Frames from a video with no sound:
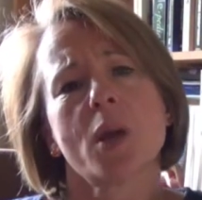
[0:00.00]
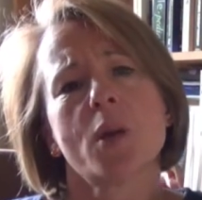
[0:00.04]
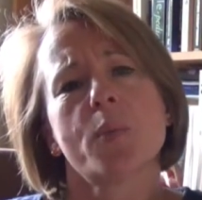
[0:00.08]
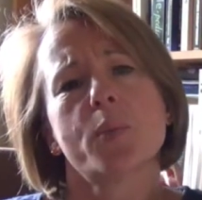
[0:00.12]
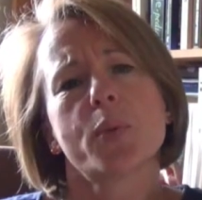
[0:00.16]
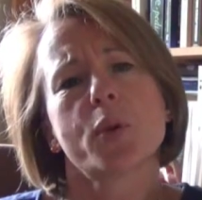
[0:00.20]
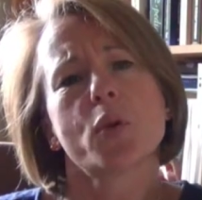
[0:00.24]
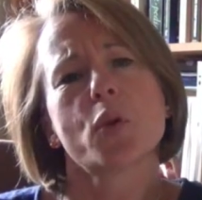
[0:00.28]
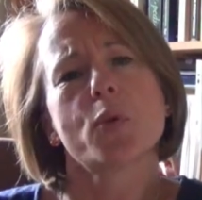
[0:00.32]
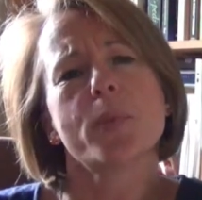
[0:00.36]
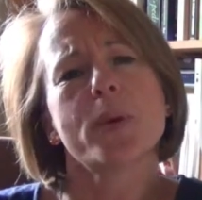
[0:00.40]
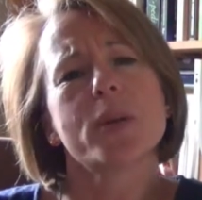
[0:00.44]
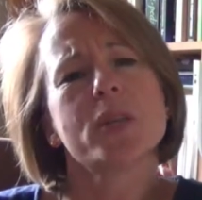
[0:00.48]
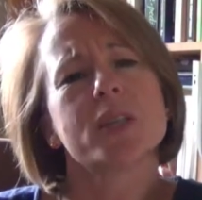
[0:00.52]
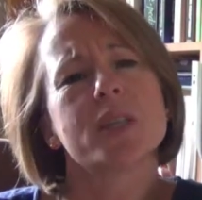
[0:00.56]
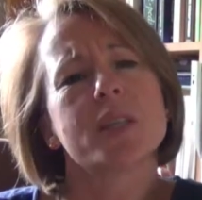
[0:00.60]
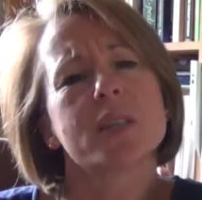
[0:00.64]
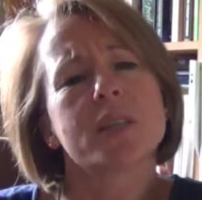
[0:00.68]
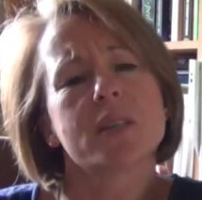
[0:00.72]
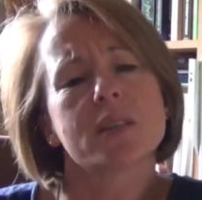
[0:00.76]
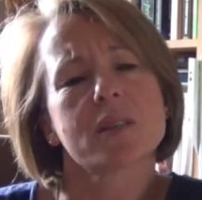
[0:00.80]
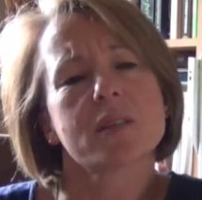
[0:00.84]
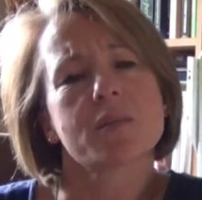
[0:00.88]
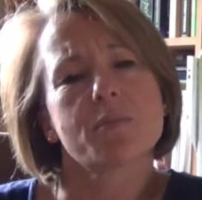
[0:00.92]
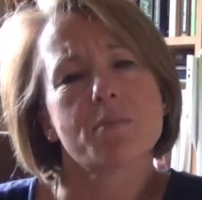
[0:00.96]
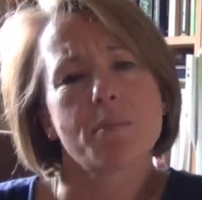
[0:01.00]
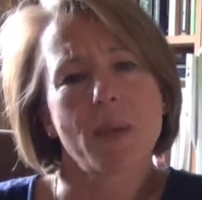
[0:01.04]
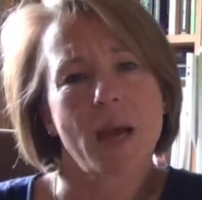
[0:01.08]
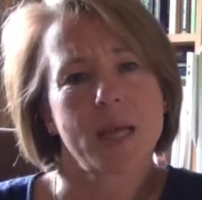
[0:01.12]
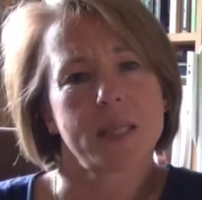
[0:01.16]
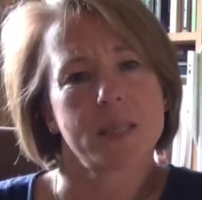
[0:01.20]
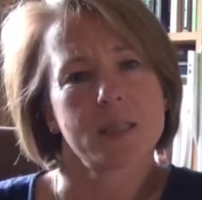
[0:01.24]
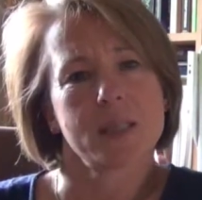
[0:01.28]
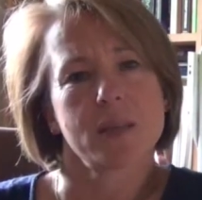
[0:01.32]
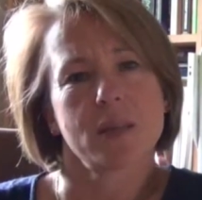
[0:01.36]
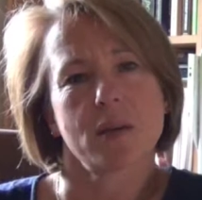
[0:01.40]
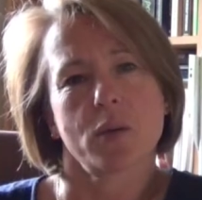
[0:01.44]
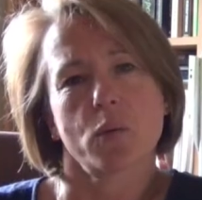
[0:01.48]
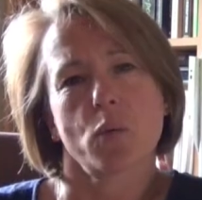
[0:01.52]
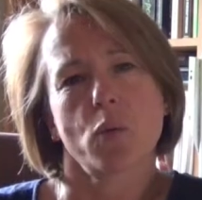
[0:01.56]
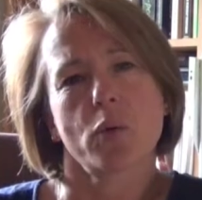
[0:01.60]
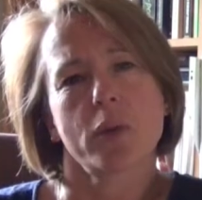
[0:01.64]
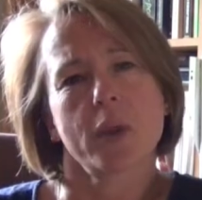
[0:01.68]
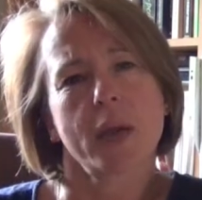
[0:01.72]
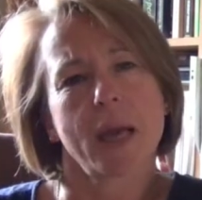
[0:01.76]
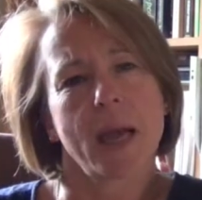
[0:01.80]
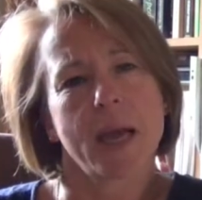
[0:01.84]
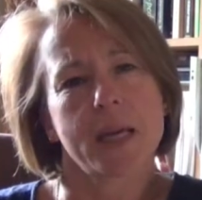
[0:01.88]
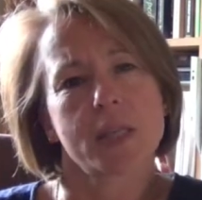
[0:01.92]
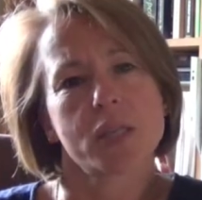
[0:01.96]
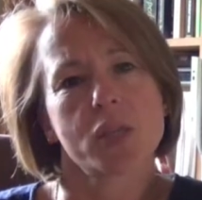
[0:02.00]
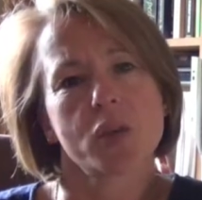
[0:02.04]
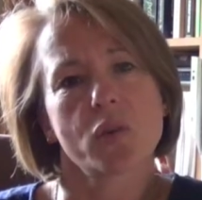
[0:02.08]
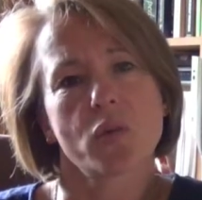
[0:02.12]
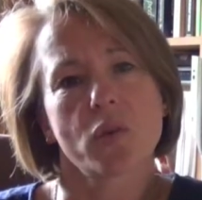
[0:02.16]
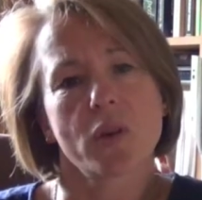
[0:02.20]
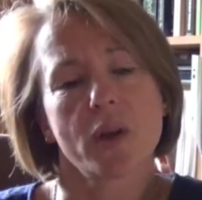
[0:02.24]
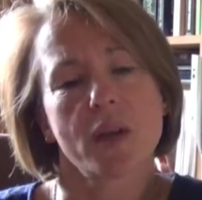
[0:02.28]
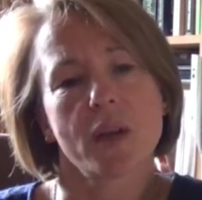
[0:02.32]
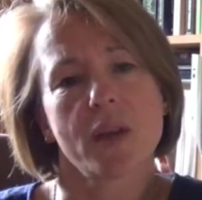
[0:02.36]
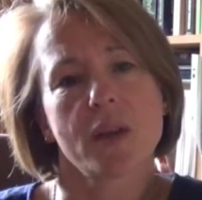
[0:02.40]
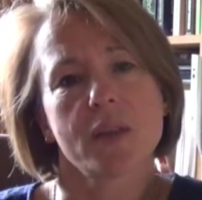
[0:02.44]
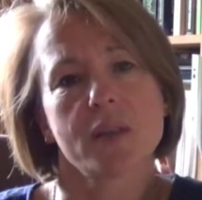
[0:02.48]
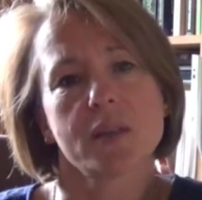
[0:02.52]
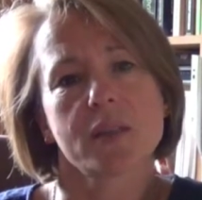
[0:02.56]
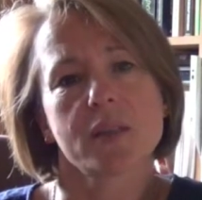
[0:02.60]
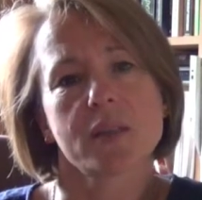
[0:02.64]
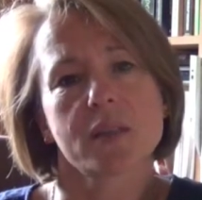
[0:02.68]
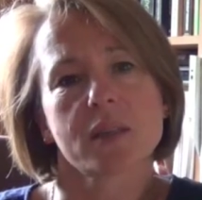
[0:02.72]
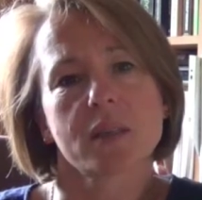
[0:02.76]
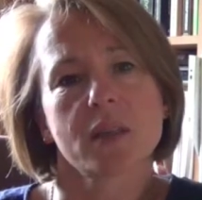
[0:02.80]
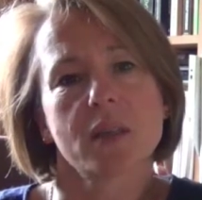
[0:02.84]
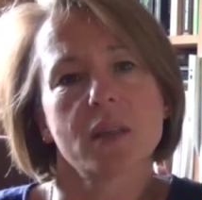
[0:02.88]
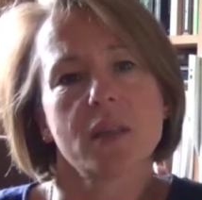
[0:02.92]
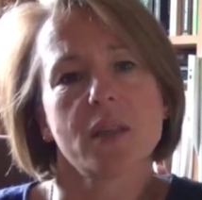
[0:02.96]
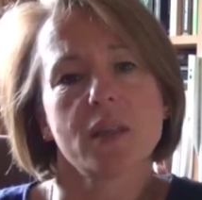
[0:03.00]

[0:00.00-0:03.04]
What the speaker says: But almost it doesn't matter what the category is.